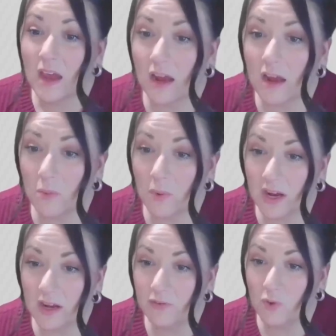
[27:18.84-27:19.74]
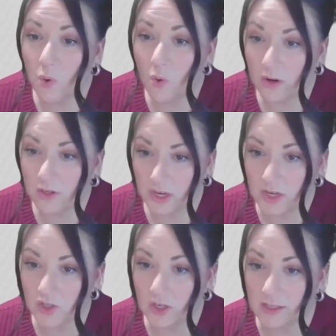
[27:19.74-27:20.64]
Uh, what kind of core
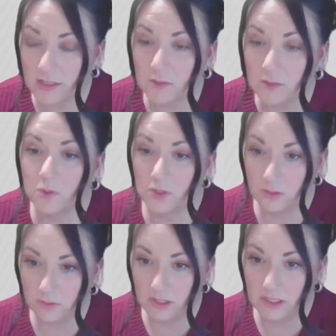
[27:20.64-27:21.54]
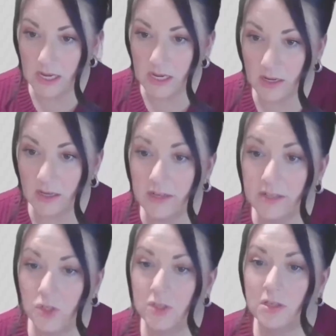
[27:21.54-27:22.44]
education classes will students take in
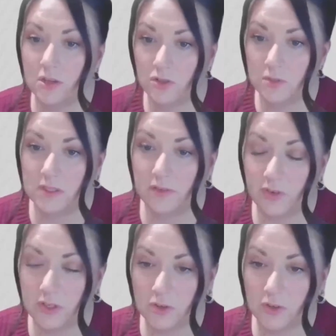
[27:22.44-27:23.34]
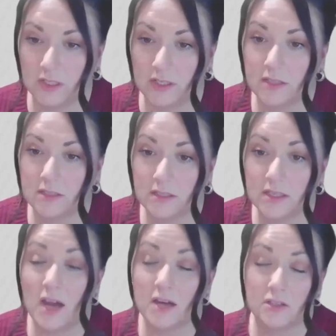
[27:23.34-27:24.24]
addition to their specific degree classes?
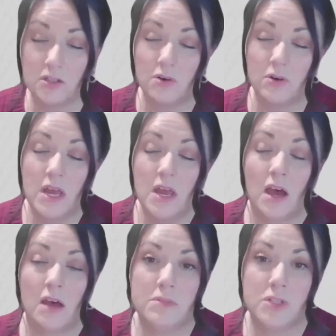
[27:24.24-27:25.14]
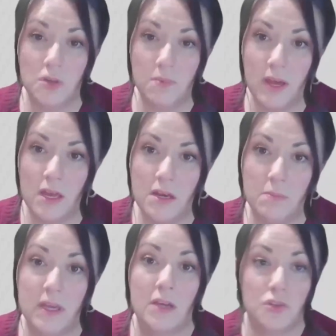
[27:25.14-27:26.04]
Yeah, so um, DigiPen,
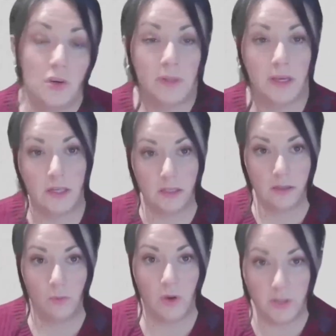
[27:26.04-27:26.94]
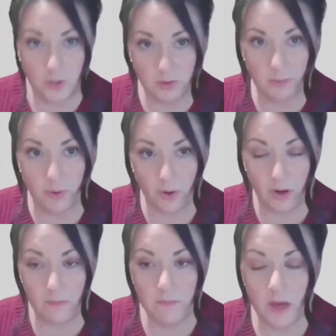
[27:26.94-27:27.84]
because you're applying to one degree
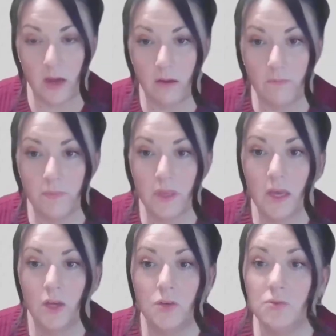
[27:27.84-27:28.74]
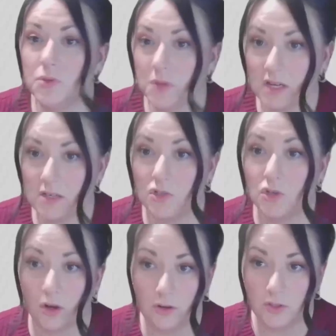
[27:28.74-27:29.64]
program, um, you do get to
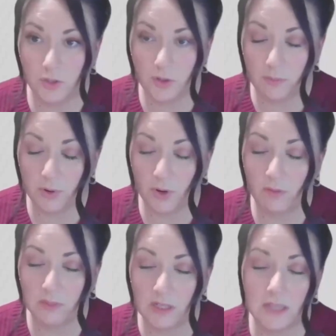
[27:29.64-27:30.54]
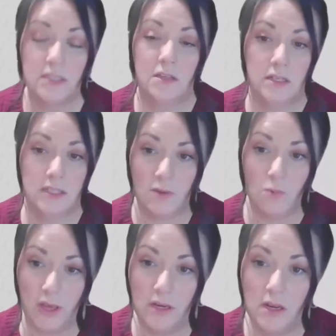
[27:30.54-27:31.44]
start your degree program classes on day
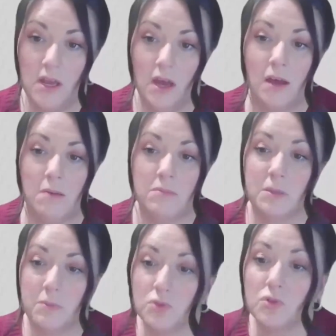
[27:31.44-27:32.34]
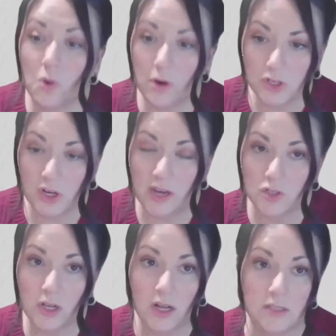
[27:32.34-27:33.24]
one. Um, some of those core
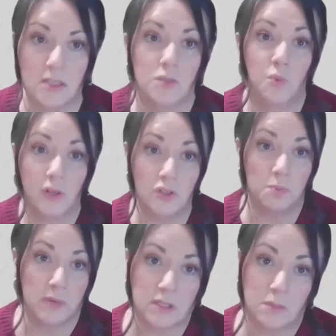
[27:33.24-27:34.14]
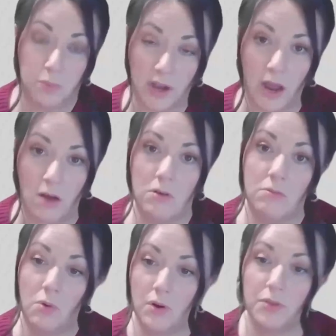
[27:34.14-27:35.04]
education classes will be spread out
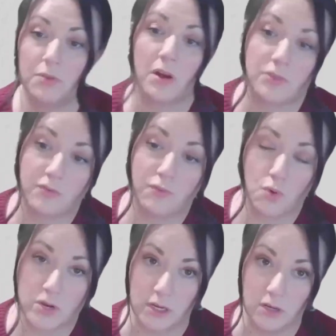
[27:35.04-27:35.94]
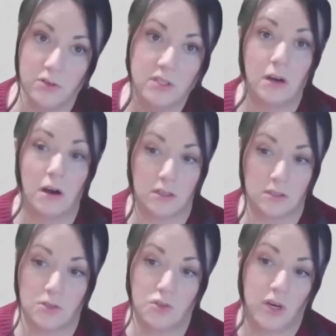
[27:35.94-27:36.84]
more throughout the four years than
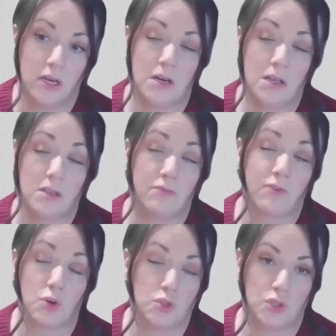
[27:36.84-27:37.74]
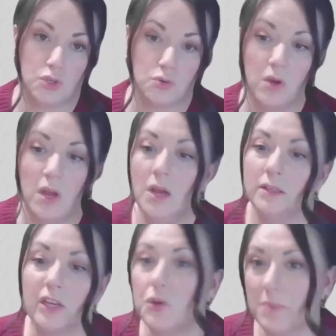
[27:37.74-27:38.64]
concentrated in the first two,
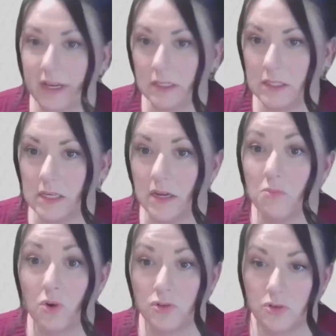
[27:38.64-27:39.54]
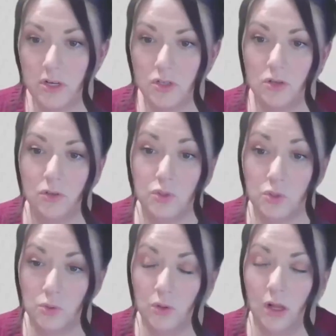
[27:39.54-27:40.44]
like you might see at a more traditional
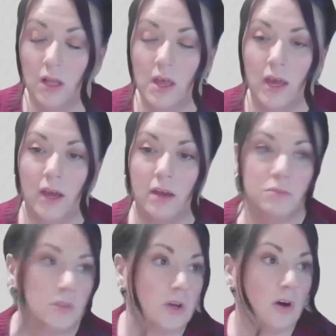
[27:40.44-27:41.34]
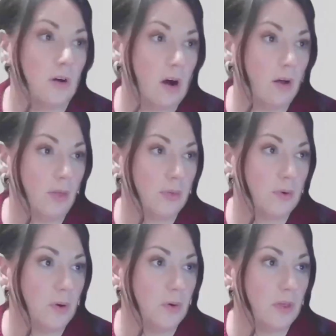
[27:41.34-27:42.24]
school. Um, so I'll
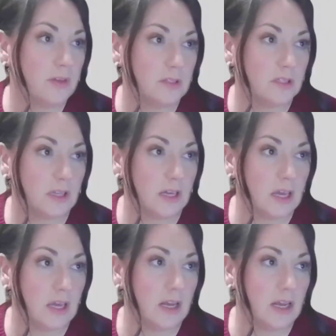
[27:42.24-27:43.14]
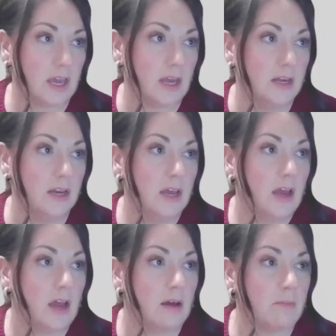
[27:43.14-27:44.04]
throw this link in again.
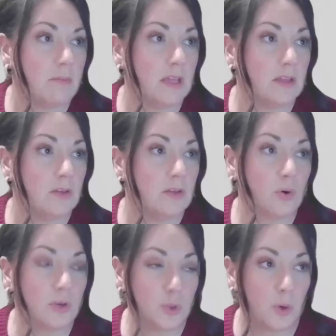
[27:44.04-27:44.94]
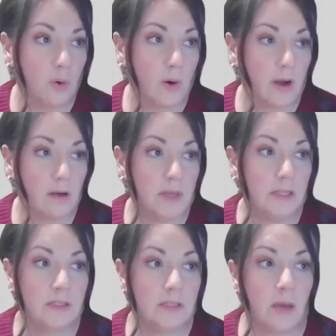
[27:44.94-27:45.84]
Um, in those course
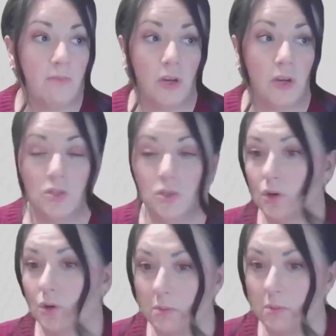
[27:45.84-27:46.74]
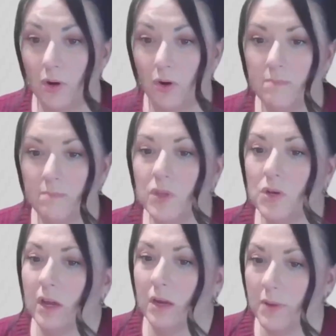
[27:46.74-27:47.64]
requirements um, for each degree program, you'll
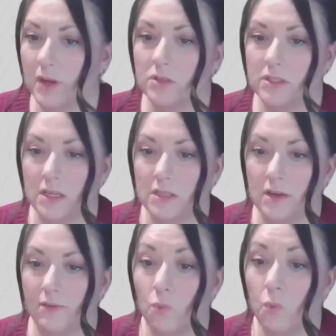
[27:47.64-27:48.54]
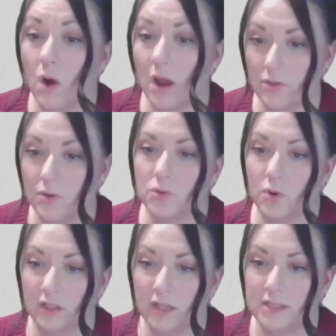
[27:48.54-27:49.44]
get a better sense of what those
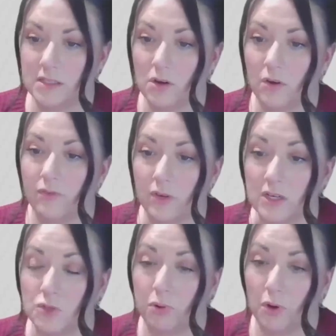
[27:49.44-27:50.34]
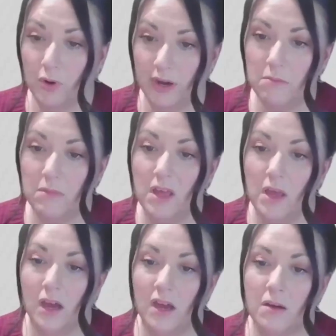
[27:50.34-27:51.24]
core classes are for each program.
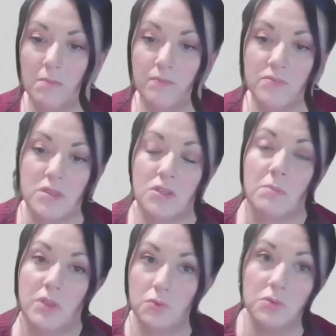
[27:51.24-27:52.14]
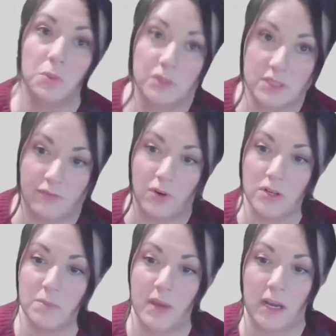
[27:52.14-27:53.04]
Um, some of those will differ
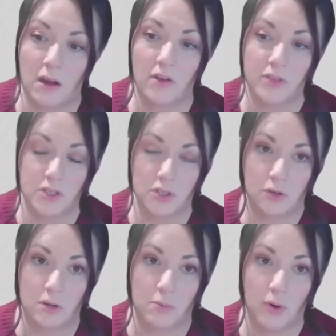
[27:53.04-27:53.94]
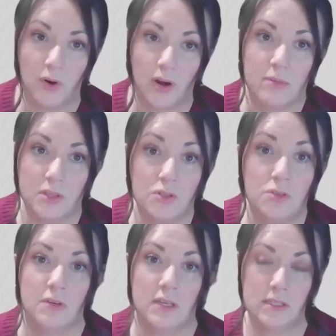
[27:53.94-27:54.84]
depending on the degree program the
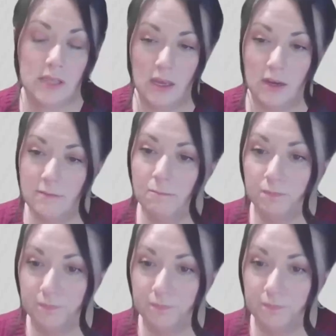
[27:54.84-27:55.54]
student is in.